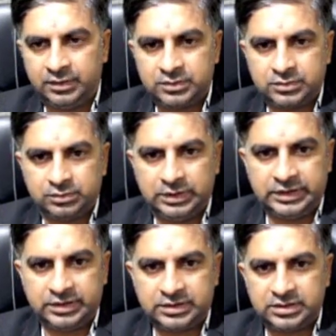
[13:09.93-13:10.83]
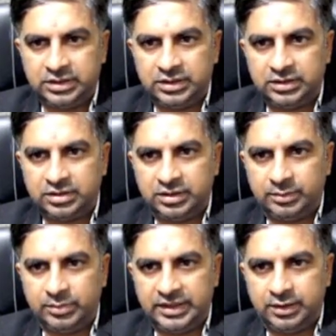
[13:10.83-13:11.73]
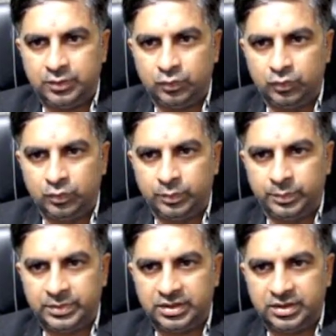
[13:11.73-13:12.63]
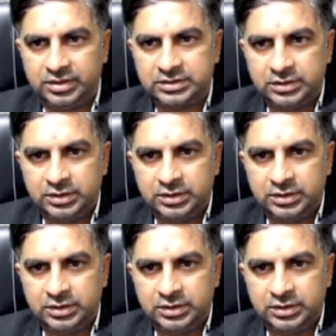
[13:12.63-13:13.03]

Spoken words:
So let us see, 3 by 2 plus